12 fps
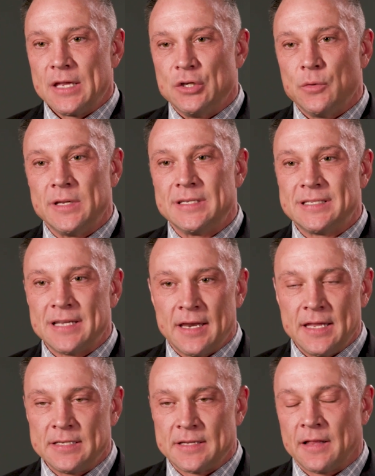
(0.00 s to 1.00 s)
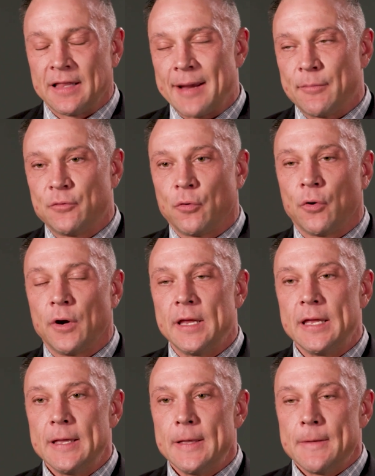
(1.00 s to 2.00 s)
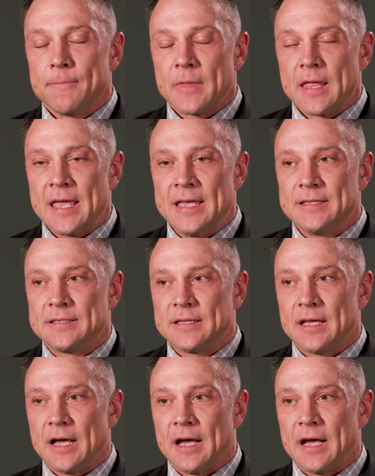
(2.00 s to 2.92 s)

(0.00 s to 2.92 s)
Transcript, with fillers: doing studies in the laboratory is